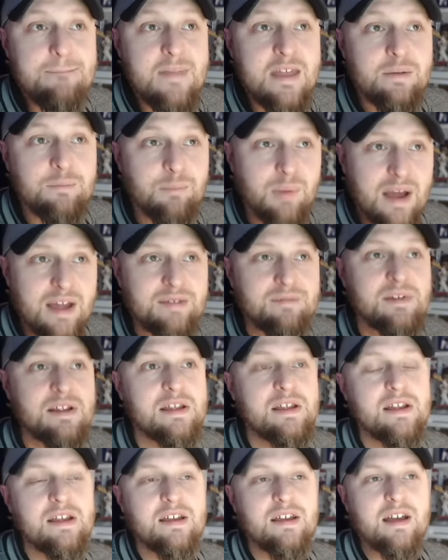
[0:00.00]
But,
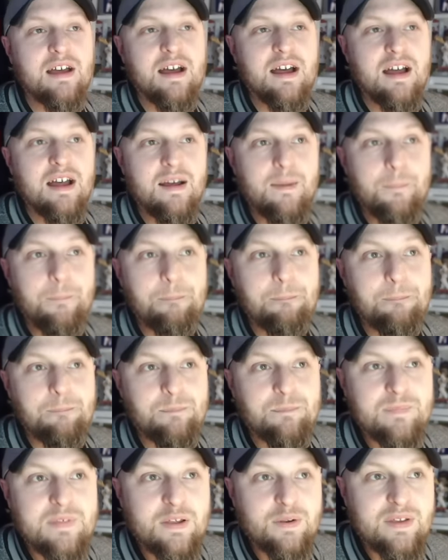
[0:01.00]
um,
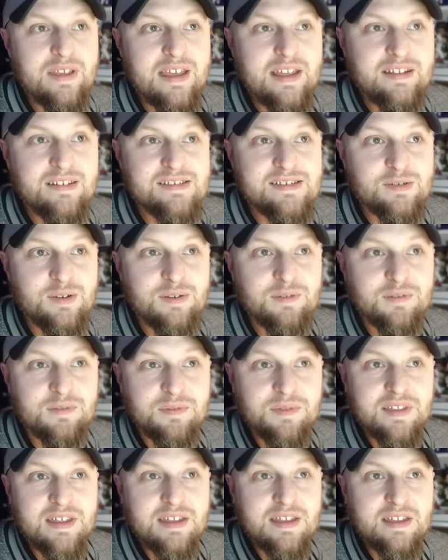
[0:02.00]
you know, again, sort
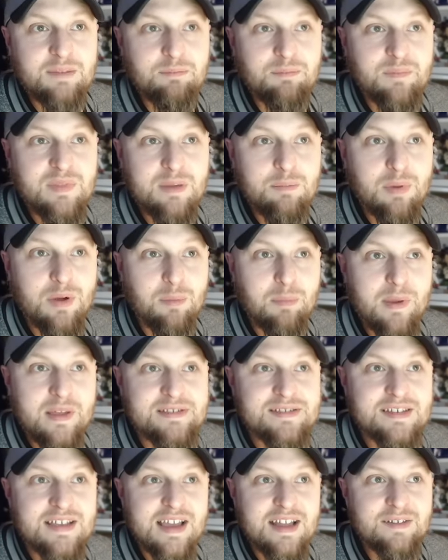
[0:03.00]
of the, the
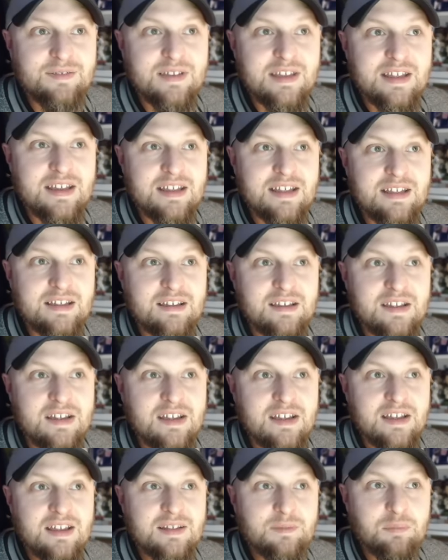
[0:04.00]
bullpen's kind of getting
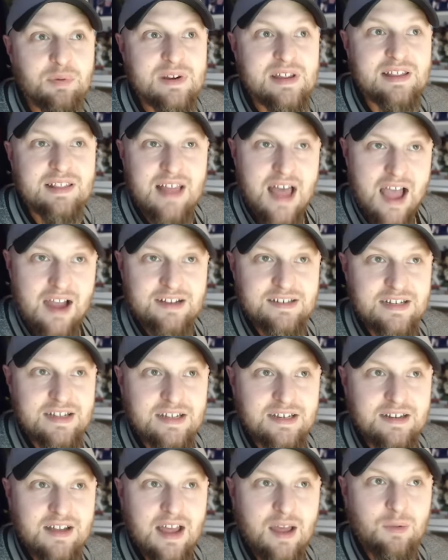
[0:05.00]
pretty locked
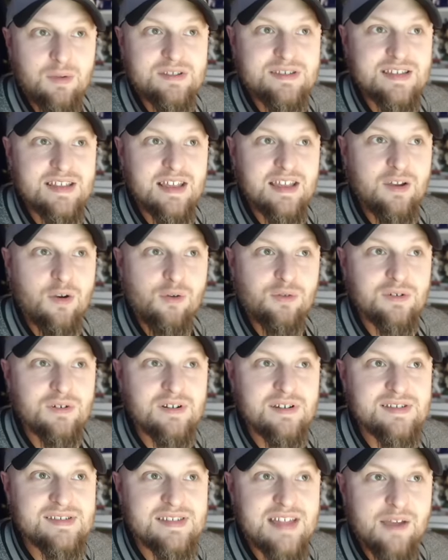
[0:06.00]
in, I would say. Okert
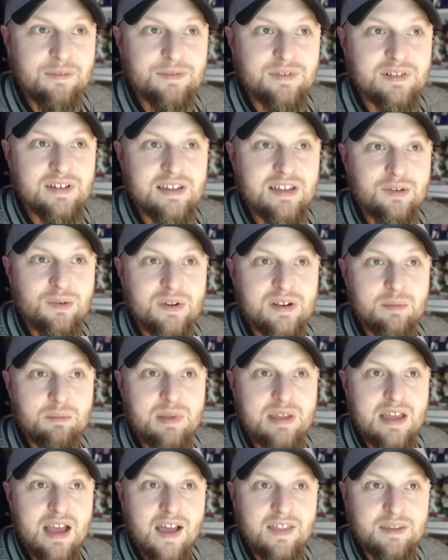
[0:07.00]
is definitely going to
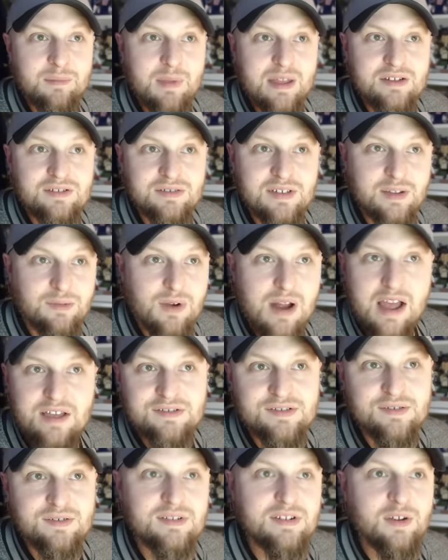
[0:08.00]
be on the major league
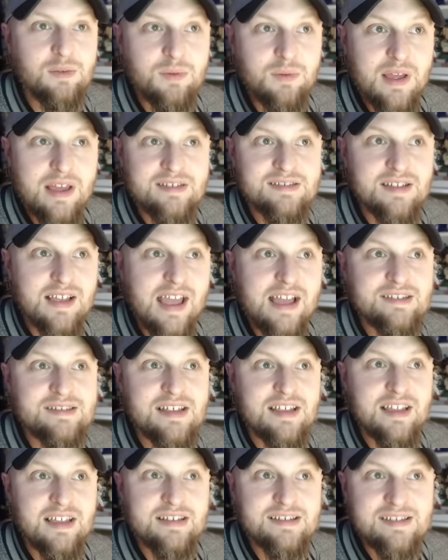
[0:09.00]
roster you know, as, as
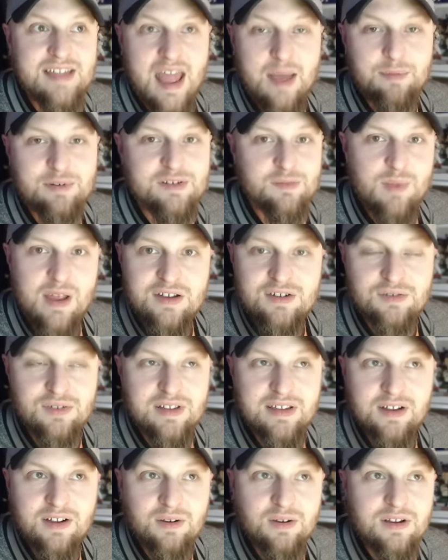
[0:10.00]
a established major
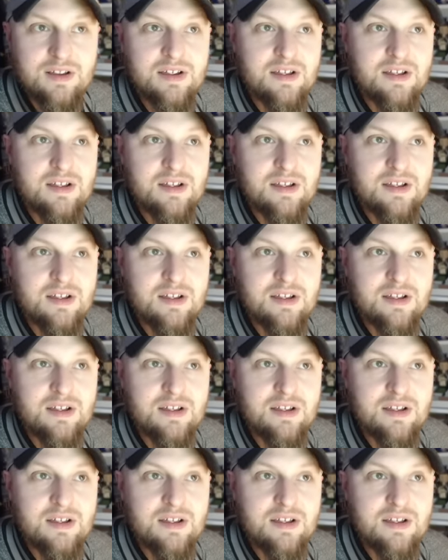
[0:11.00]
leaguer